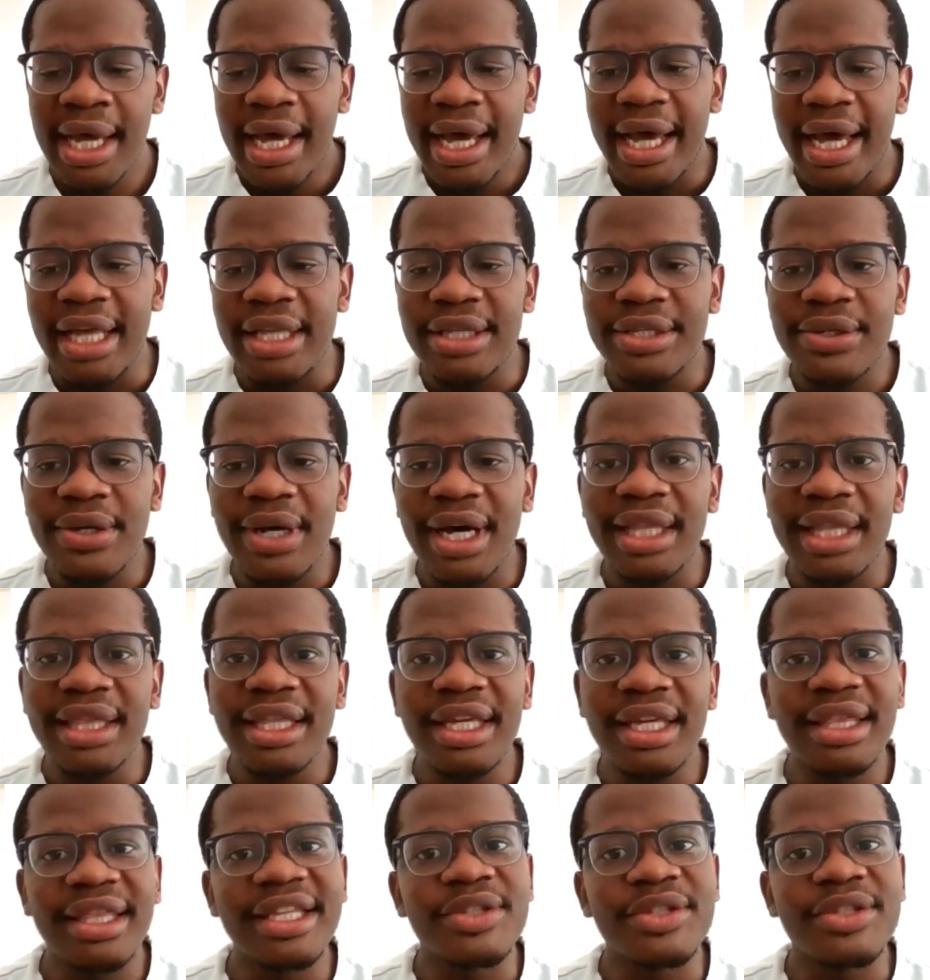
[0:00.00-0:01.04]
And so I
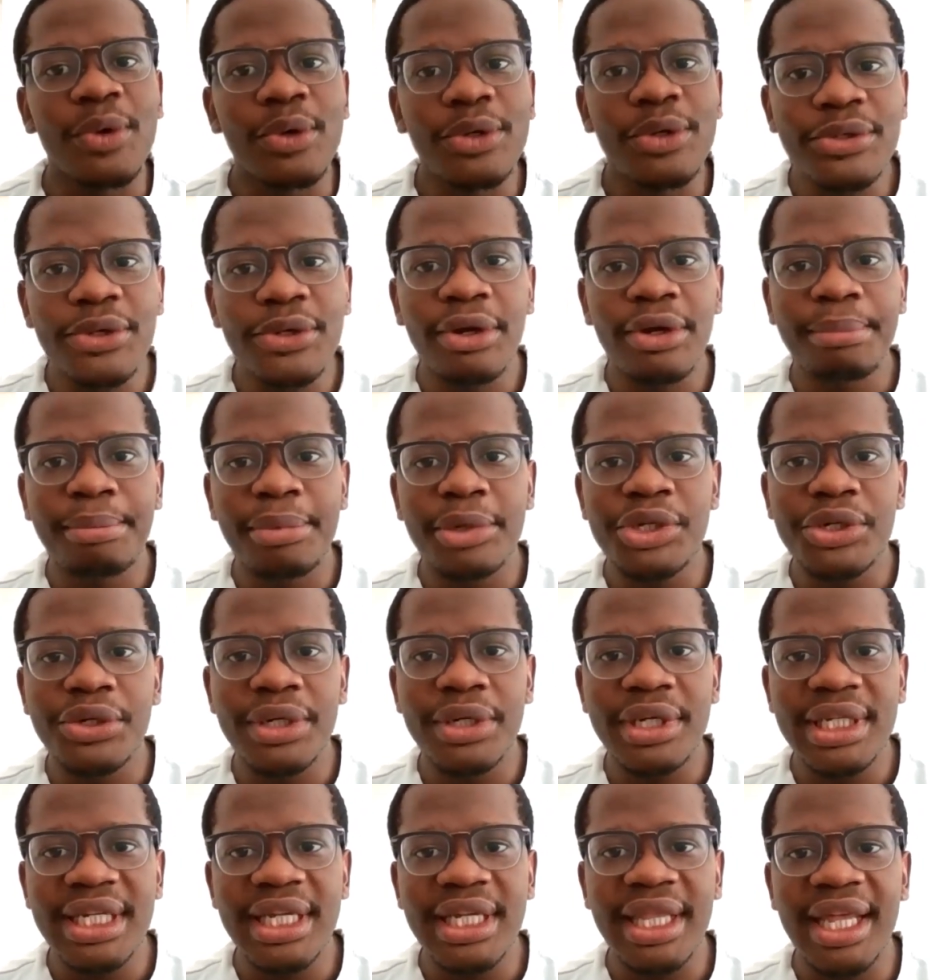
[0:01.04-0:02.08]
think there's also an
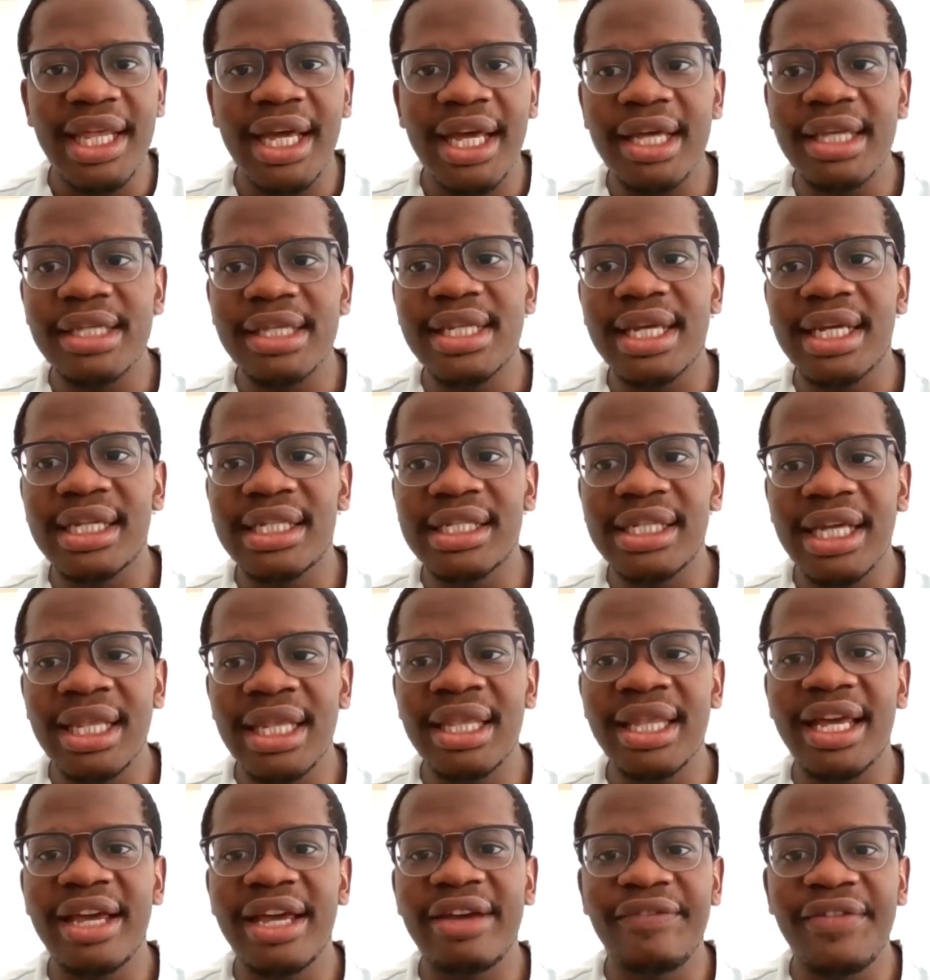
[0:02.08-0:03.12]
opportunity there, is that in
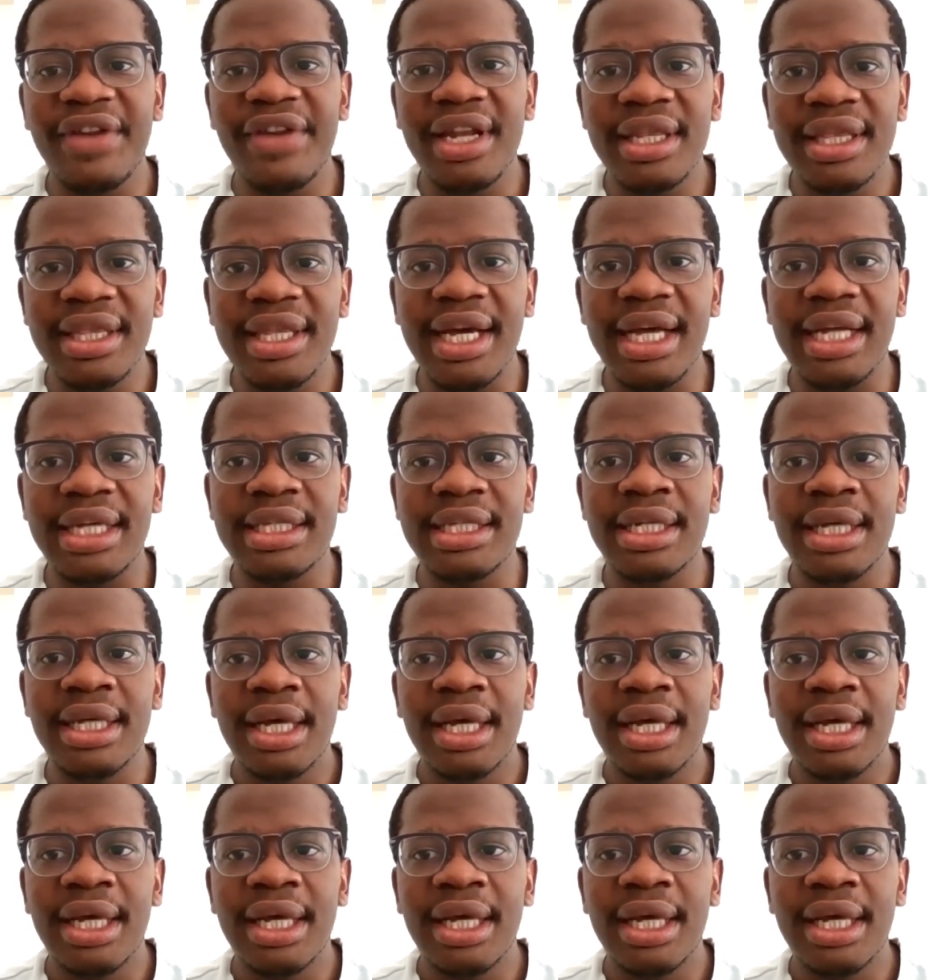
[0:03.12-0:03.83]
the event that